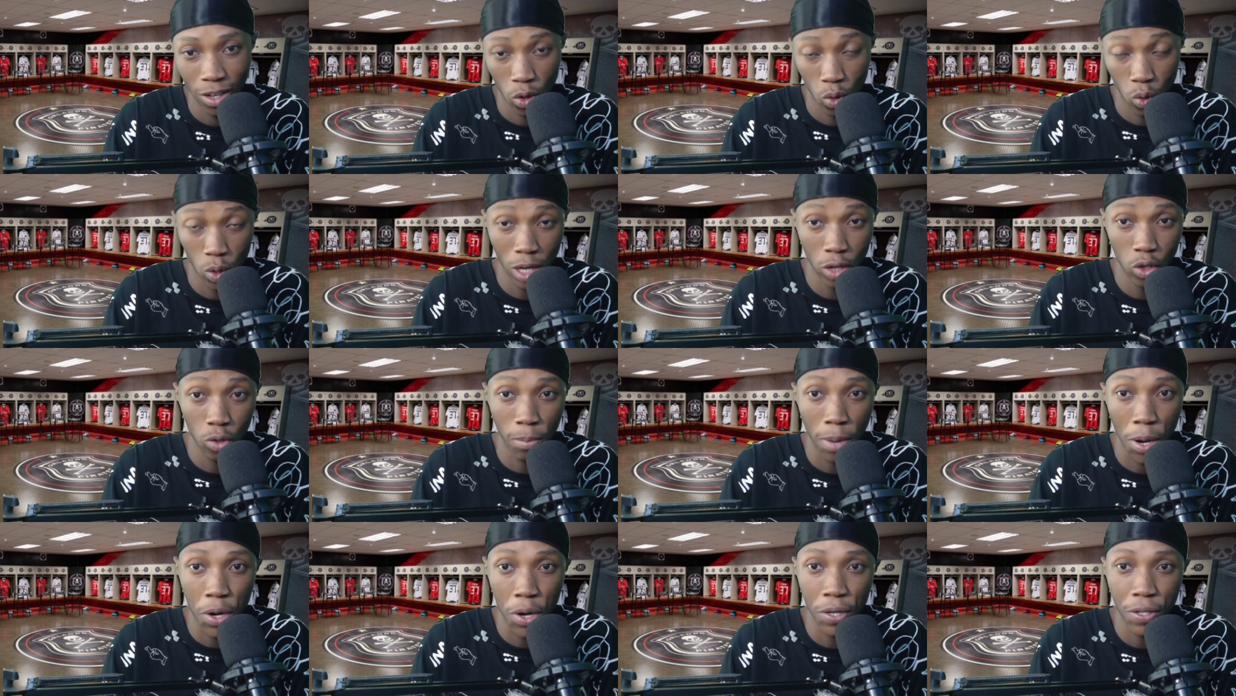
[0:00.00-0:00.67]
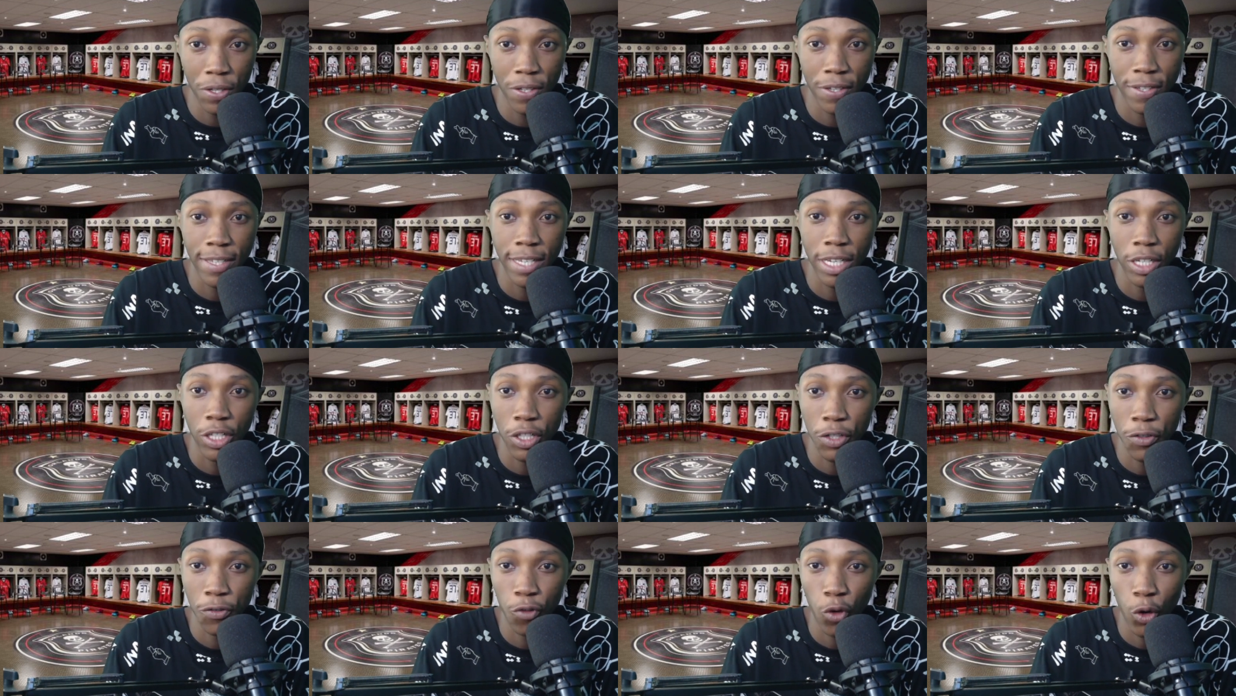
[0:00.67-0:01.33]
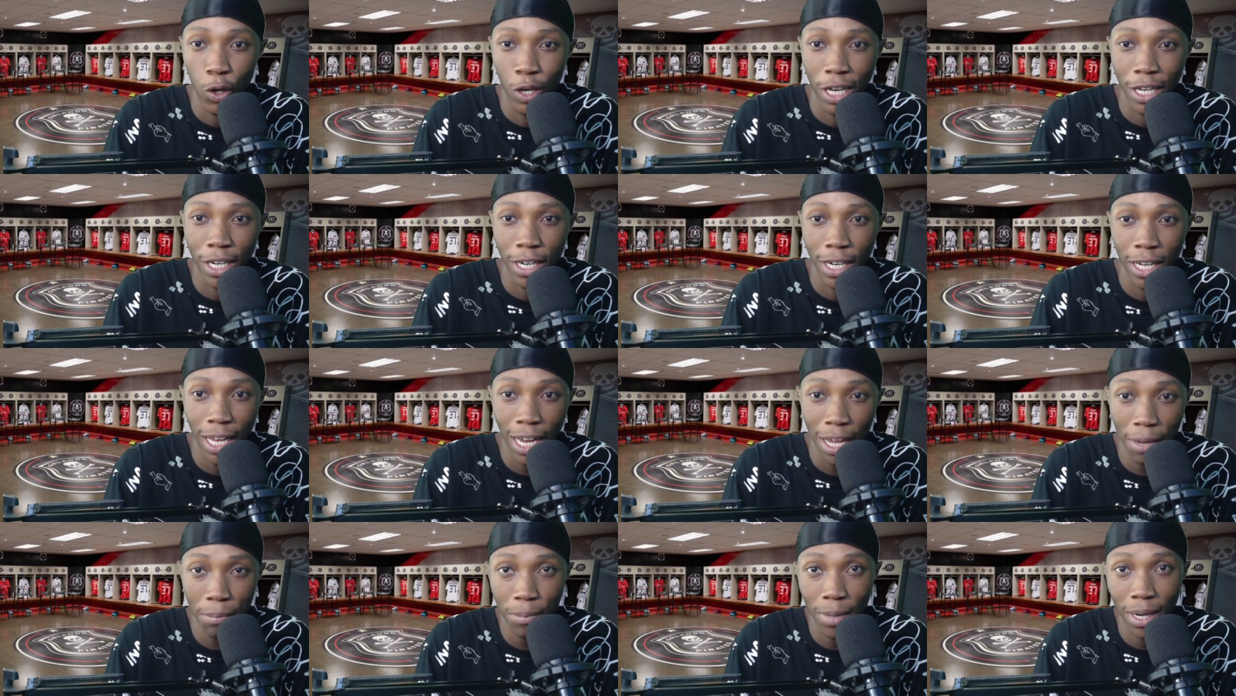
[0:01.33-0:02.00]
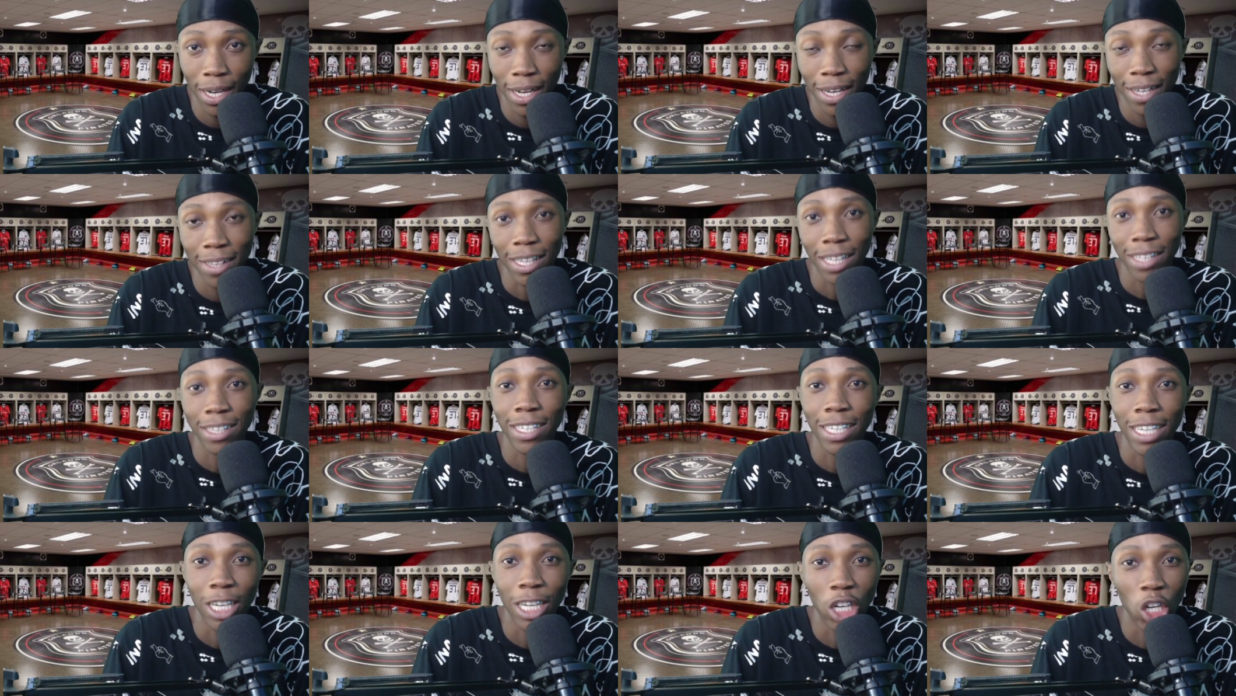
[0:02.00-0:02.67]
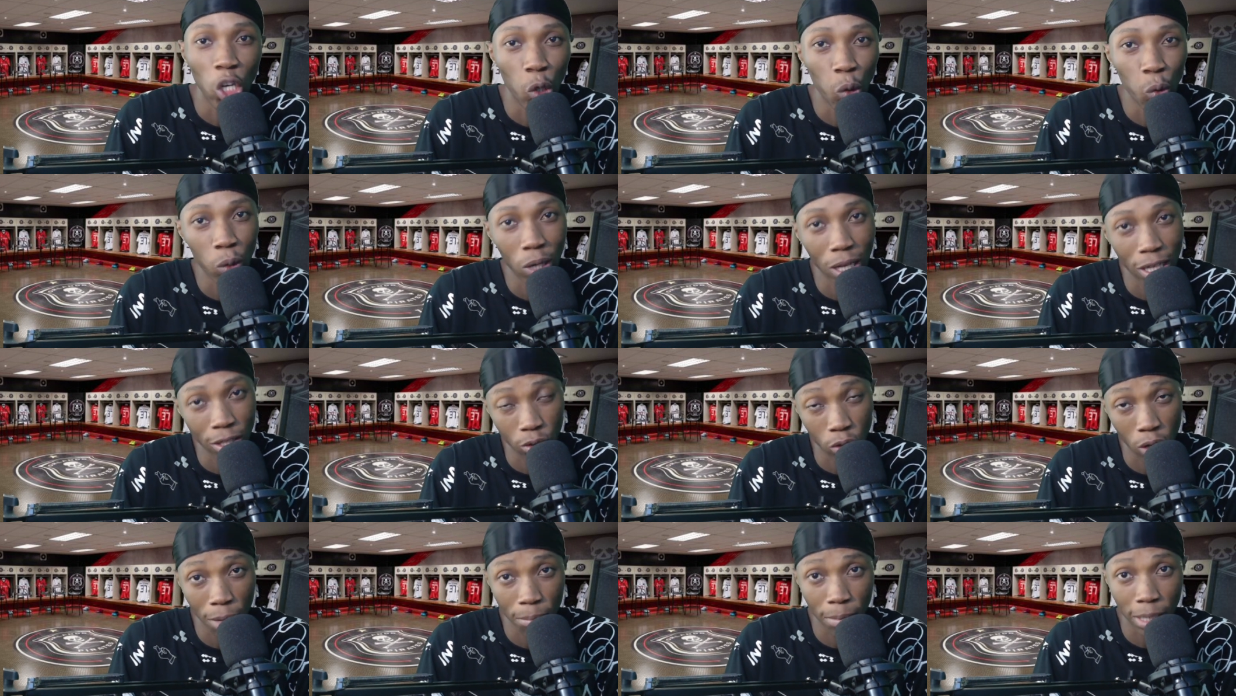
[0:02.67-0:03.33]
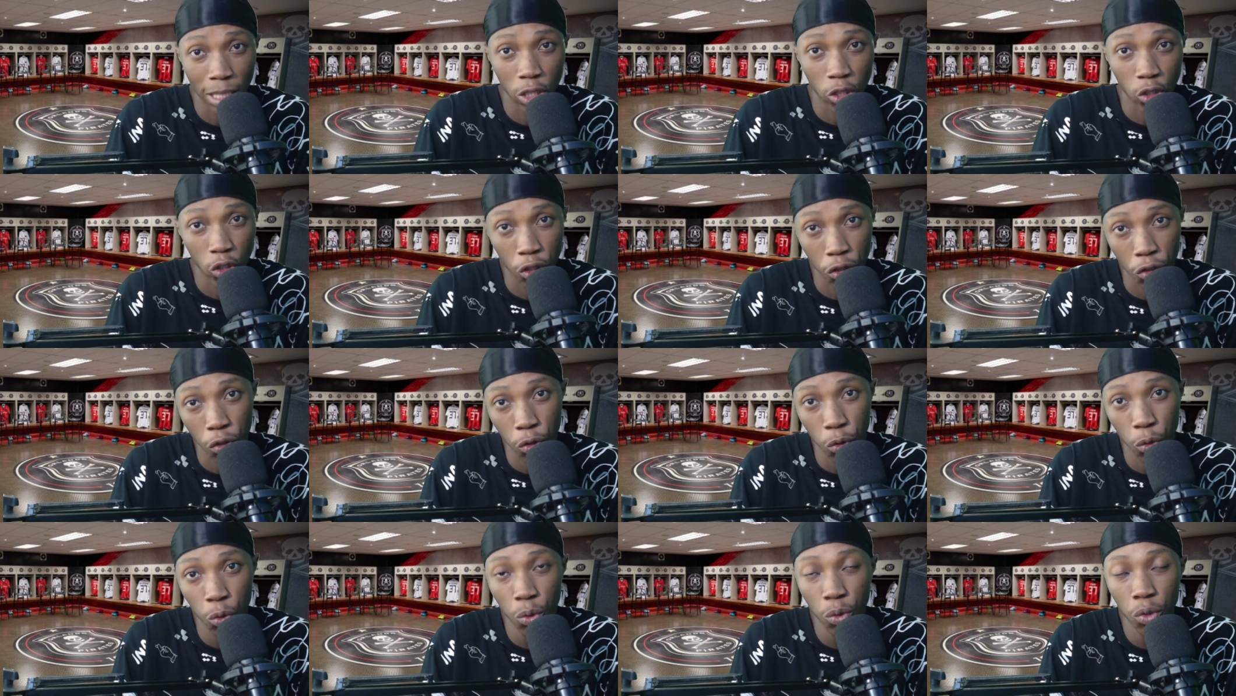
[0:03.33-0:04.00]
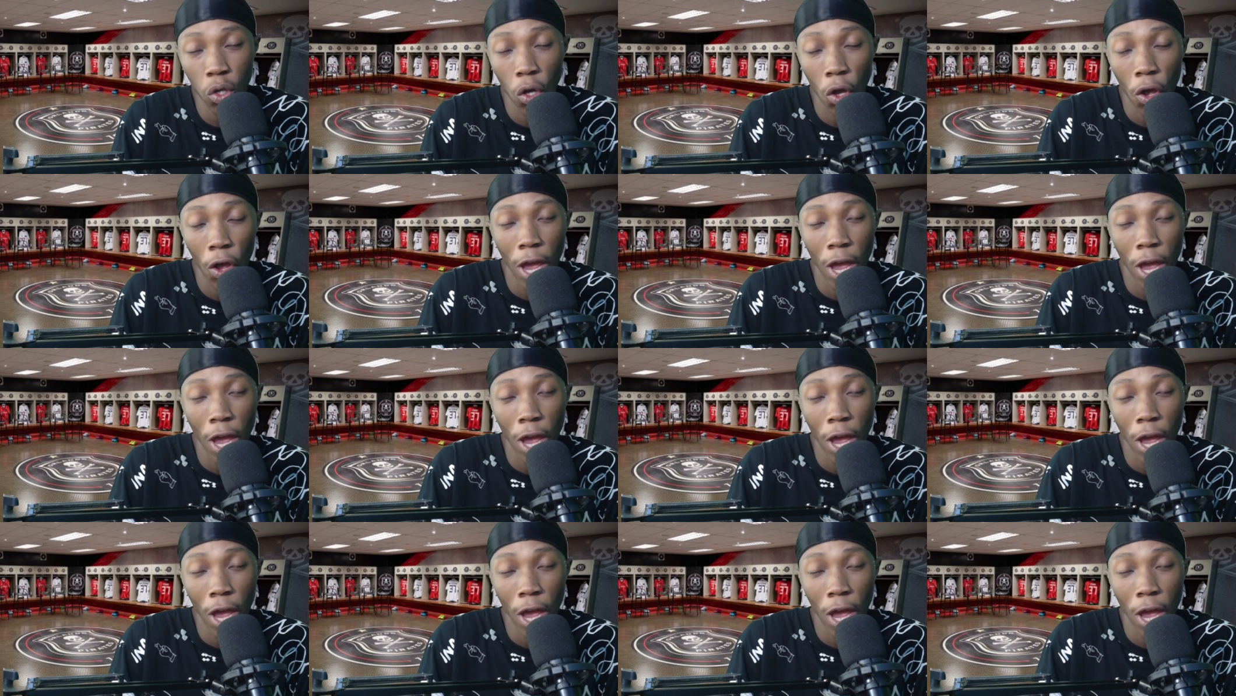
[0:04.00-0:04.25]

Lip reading: Orlando Pirates is searching for another club that they can loan Azola Matros to.